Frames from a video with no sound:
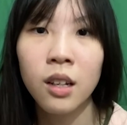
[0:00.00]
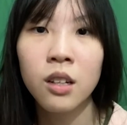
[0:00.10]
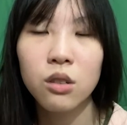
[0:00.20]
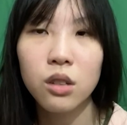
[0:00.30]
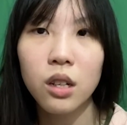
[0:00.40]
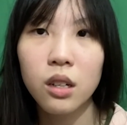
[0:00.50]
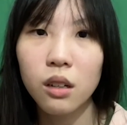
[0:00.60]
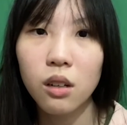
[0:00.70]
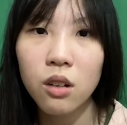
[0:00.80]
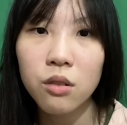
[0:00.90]
so that in the
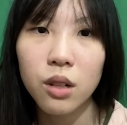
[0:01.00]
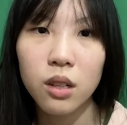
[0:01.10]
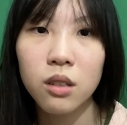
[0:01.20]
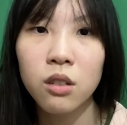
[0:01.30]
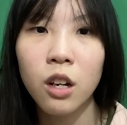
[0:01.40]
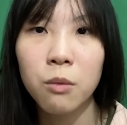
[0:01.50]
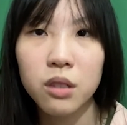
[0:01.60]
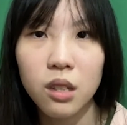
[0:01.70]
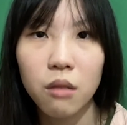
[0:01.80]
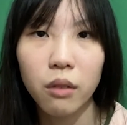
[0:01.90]
long run, you can
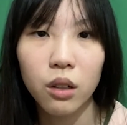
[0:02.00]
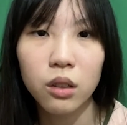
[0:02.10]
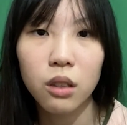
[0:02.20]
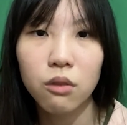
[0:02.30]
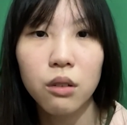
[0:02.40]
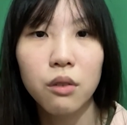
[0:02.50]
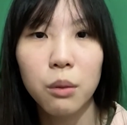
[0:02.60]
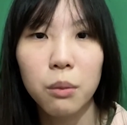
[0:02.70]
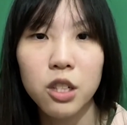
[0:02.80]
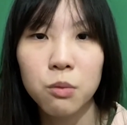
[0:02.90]
present well even
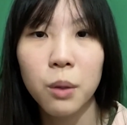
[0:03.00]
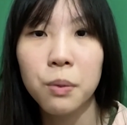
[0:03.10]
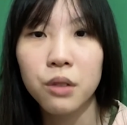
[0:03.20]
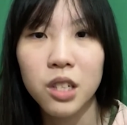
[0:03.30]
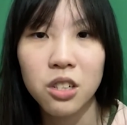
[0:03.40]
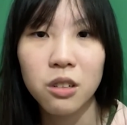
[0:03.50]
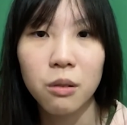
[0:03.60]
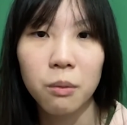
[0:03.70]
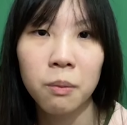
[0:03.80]
without much preparation.